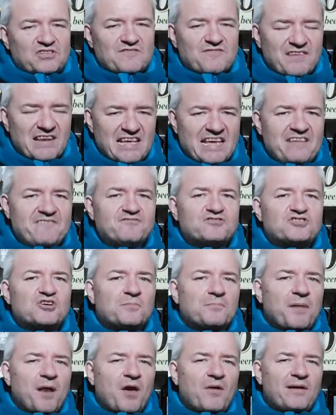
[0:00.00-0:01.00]
if leaves
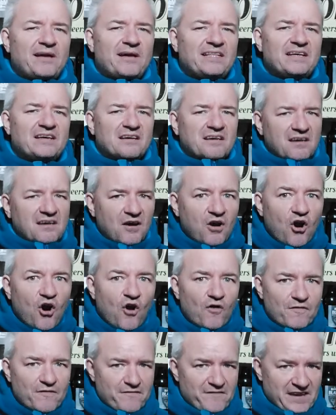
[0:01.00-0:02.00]
can blow in,
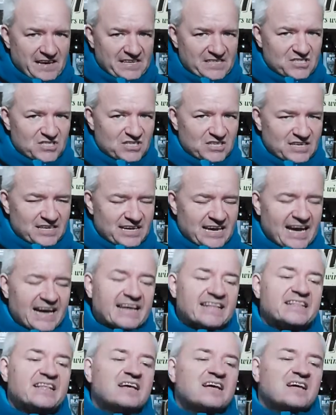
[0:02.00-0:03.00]
other things can get
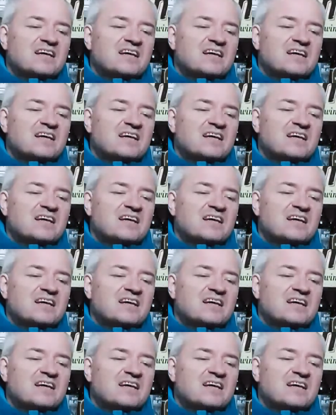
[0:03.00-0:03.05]
in.